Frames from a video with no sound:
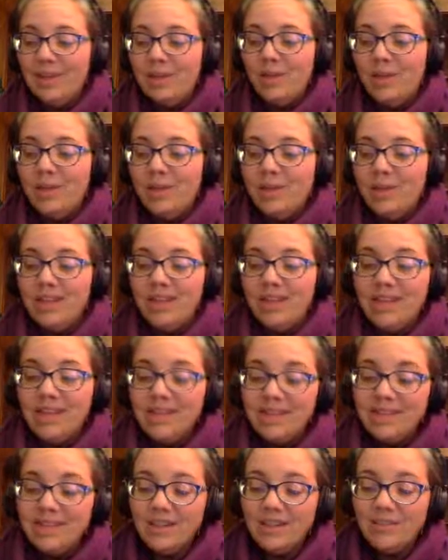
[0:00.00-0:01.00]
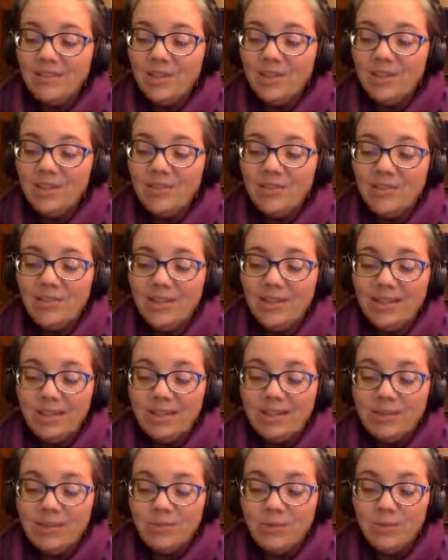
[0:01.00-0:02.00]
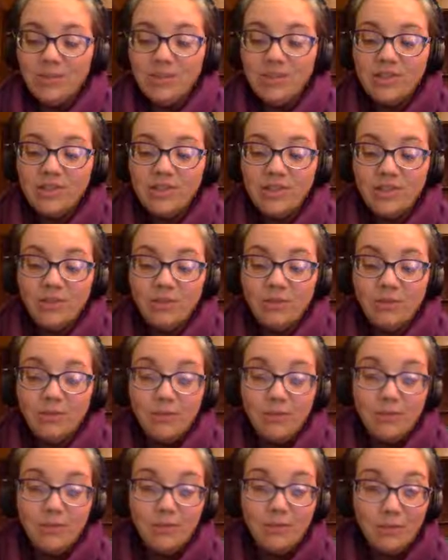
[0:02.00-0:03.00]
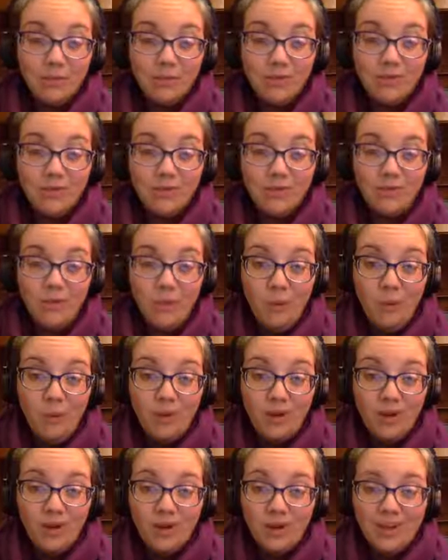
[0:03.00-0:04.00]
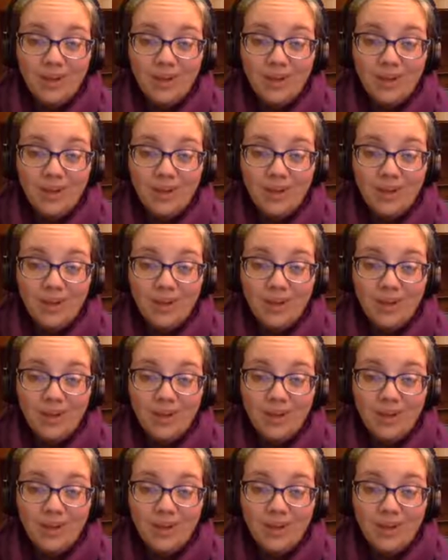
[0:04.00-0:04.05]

But the next time we do this, we'll start with the first four